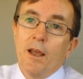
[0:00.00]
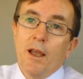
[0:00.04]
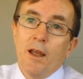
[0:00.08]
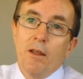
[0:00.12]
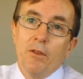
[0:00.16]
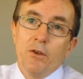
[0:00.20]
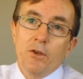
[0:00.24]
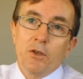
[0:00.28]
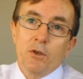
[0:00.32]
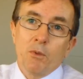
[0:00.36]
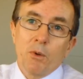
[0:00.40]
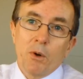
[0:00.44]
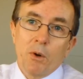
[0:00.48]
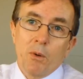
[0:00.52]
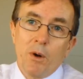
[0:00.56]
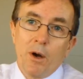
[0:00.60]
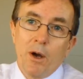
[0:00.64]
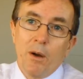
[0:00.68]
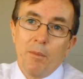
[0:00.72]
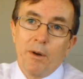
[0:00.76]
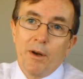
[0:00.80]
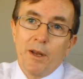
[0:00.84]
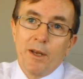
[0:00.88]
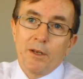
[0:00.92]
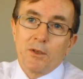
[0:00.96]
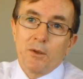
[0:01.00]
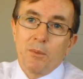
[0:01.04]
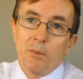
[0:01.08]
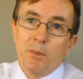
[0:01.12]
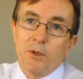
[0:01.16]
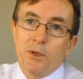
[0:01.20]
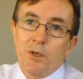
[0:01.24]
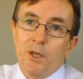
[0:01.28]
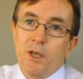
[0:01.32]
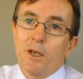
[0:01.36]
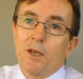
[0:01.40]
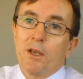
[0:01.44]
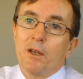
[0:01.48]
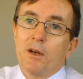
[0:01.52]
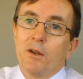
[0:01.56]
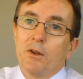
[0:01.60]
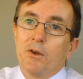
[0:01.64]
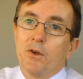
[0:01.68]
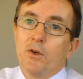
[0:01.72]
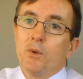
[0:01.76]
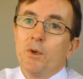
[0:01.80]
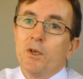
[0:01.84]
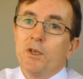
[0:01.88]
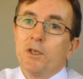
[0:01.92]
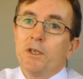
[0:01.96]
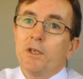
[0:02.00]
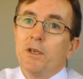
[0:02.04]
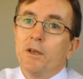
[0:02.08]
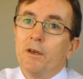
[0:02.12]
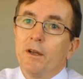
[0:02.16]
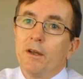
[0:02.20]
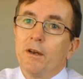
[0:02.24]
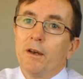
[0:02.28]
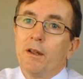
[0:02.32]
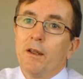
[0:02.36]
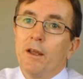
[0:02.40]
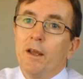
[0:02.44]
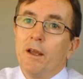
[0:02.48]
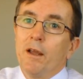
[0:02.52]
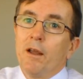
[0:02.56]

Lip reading: And this requirement has a particular twist in it,